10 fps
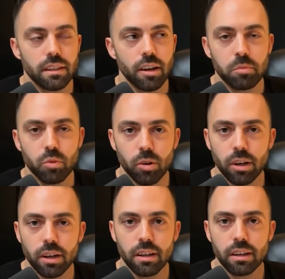
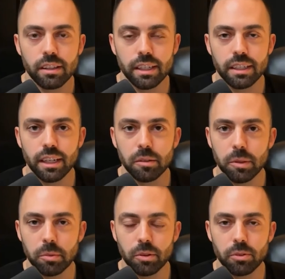Upwork, like getting
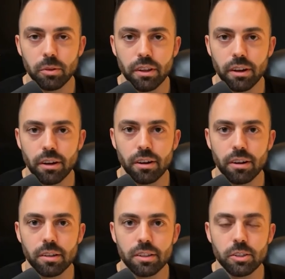people through
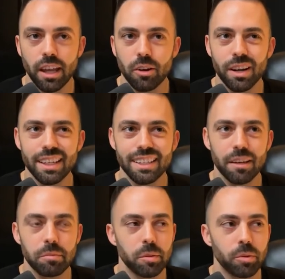there. You kind of want to
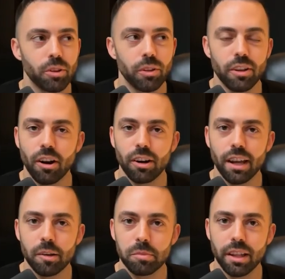get people though that aren't
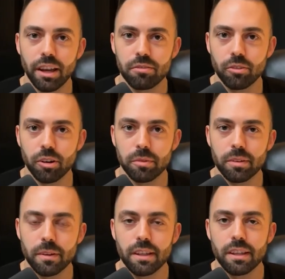on a platform
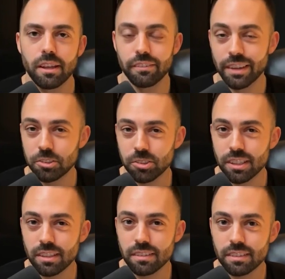
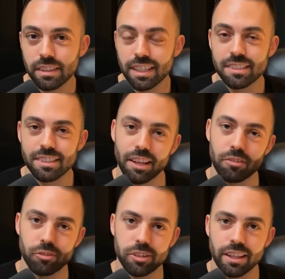eventually. Like, cause a lot of
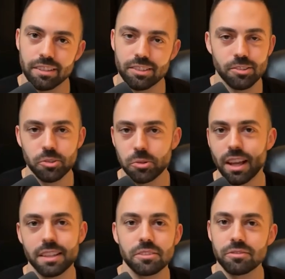freelancers do
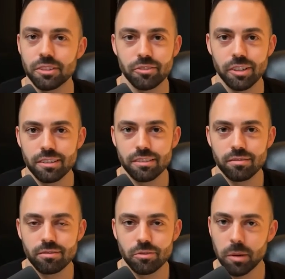lots of different
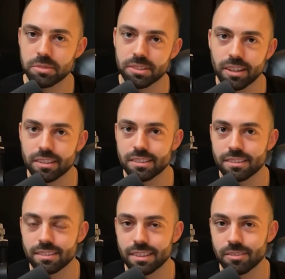
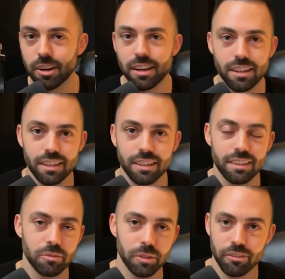websites and writing
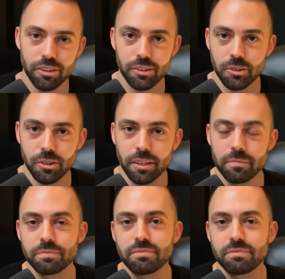and whatever they're doing.